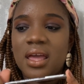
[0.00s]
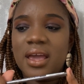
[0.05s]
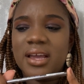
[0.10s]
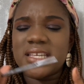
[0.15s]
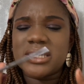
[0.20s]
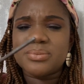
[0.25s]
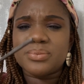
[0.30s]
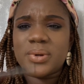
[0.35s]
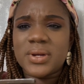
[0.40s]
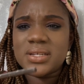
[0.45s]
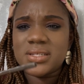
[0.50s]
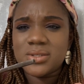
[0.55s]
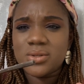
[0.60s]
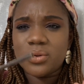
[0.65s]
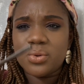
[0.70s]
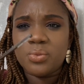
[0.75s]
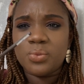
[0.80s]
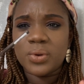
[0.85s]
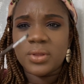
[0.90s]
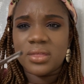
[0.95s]

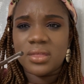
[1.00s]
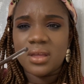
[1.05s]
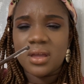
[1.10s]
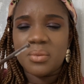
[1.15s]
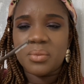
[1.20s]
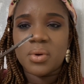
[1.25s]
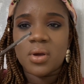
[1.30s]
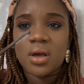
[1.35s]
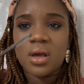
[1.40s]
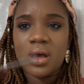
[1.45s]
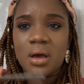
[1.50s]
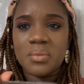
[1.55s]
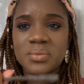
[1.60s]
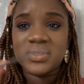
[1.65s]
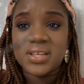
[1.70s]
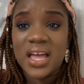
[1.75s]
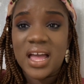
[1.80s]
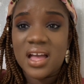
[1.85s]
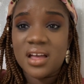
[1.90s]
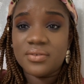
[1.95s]
Espresso with them
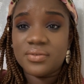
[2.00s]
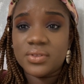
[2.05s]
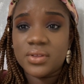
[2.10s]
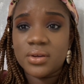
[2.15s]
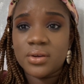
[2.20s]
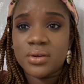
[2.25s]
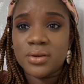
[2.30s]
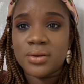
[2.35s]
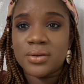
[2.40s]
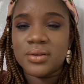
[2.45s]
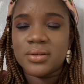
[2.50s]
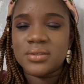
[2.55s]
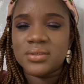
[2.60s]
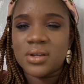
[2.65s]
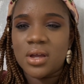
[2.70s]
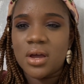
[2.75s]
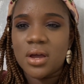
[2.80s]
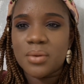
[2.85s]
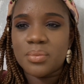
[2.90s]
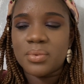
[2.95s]
comes after
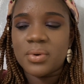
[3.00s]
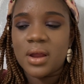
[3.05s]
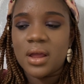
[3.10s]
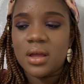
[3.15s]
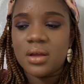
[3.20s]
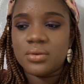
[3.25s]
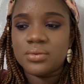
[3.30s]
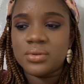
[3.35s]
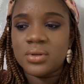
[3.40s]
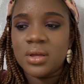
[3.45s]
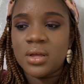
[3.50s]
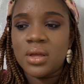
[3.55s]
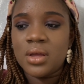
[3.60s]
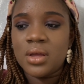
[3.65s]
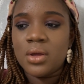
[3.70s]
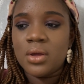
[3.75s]
Dark Brown,